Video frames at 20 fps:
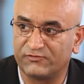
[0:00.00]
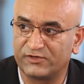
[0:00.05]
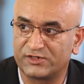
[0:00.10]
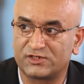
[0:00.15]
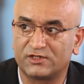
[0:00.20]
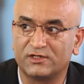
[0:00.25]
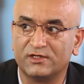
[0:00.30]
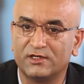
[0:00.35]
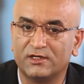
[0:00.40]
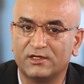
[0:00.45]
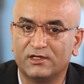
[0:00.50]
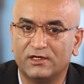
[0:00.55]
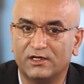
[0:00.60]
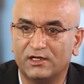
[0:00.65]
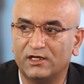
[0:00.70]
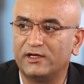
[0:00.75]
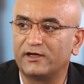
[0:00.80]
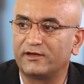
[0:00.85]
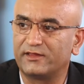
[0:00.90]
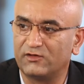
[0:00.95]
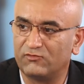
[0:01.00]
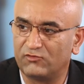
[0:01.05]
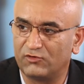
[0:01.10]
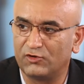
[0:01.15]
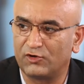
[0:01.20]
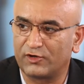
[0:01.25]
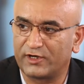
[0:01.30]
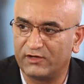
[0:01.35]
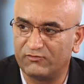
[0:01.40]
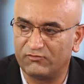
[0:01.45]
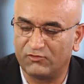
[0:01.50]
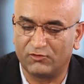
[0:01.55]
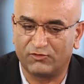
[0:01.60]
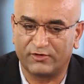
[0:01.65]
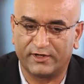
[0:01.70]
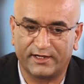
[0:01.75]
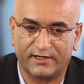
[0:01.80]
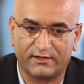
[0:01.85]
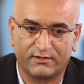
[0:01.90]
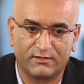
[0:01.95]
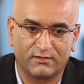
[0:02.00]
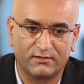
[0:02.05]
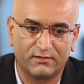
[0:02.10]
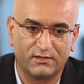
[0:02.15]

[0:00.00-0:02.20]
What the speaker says: which earlier they would not have looked at.